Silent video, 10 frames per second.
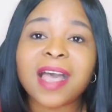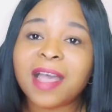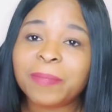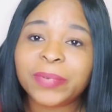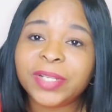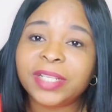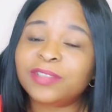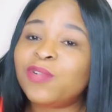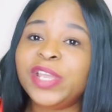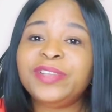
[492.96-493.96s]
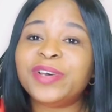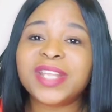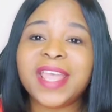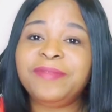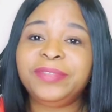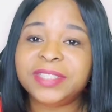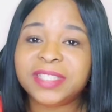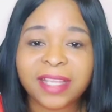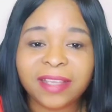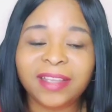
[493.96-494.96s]
are happening, going on every
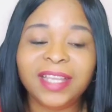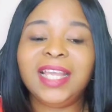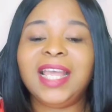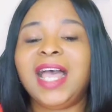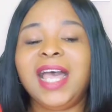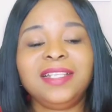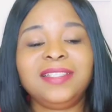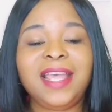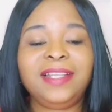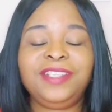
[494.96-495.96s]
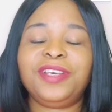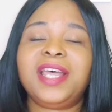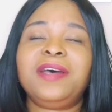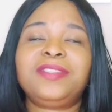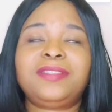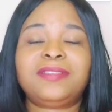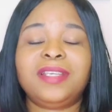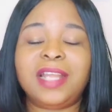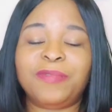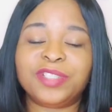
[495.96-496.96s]
day. And then the other
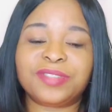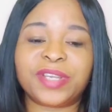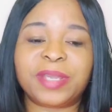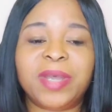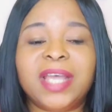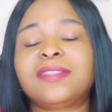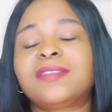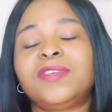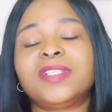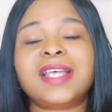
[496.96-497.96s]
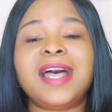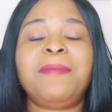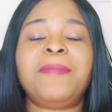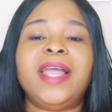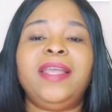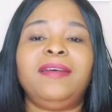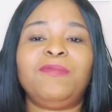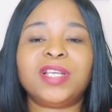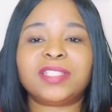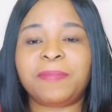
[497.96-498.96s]
thing I want to talk about was how my
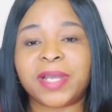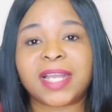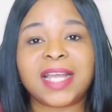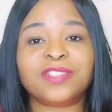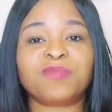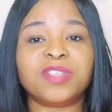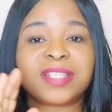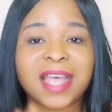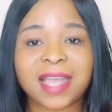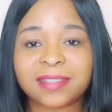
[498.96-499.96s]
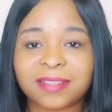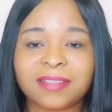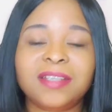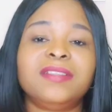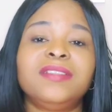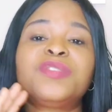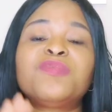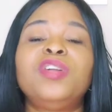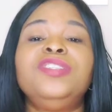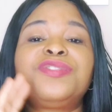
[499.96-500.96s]
WhatsApp account was hacked.
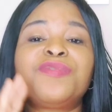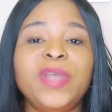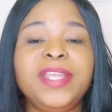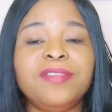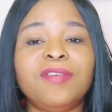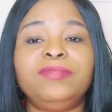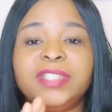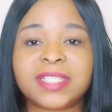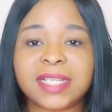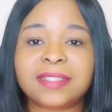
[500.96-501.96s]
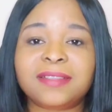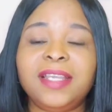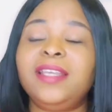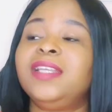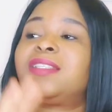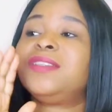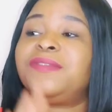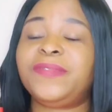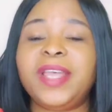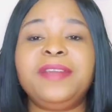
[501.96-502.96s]
This one is going on recently. It
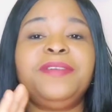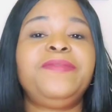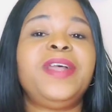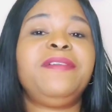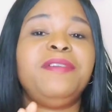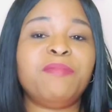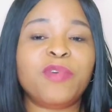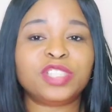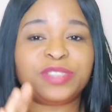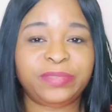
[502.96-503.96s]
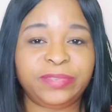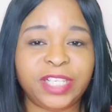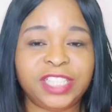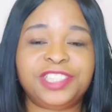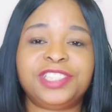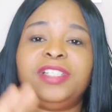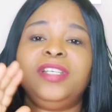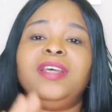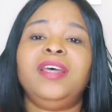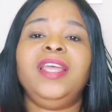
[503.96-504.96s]
is very, very much fresh
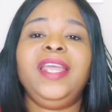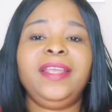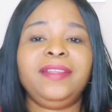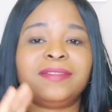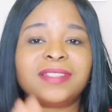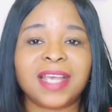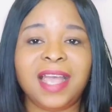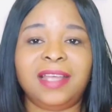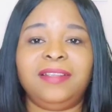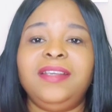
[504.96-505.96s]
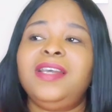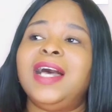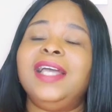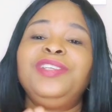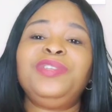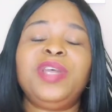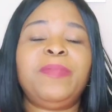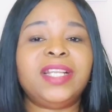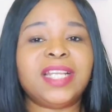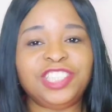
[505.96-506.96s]
in town. I don't know
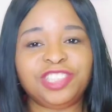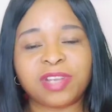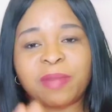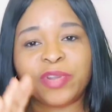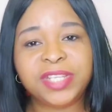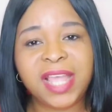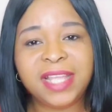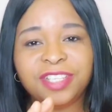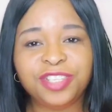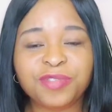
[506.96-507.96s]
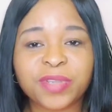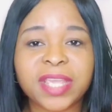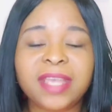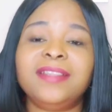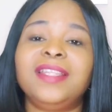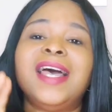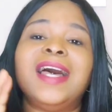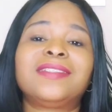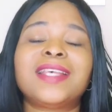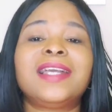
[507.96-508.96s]
about Nigeria, but here in the UK, they
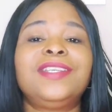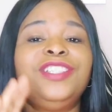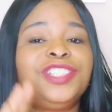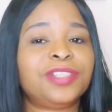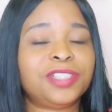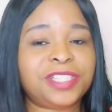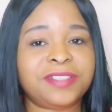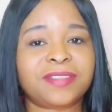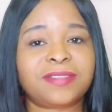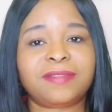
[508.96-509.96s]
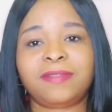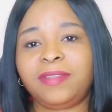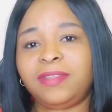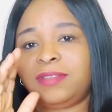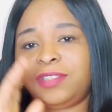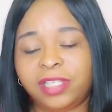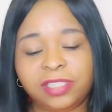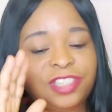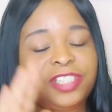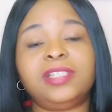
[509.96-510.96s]
are attacking churches,
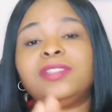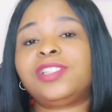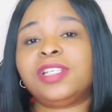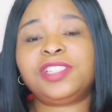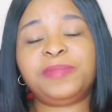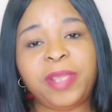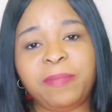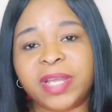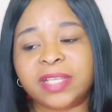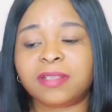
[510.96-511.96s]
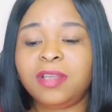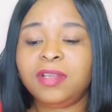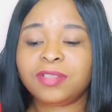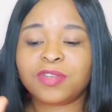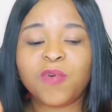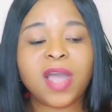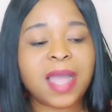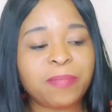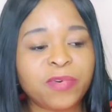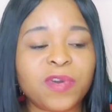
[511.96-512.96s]
church members. So what
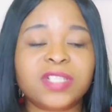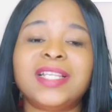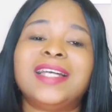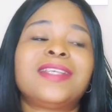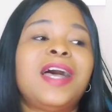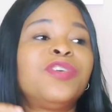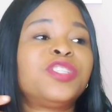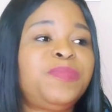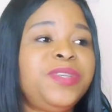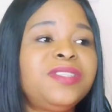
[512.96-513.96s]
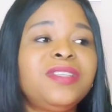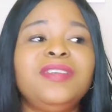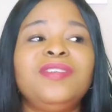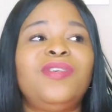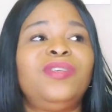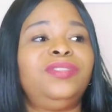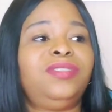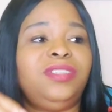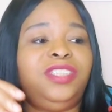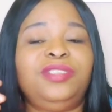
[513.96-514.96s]
happened was that I was busy
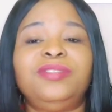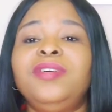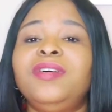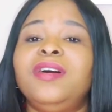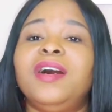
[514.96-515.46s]
on, you know,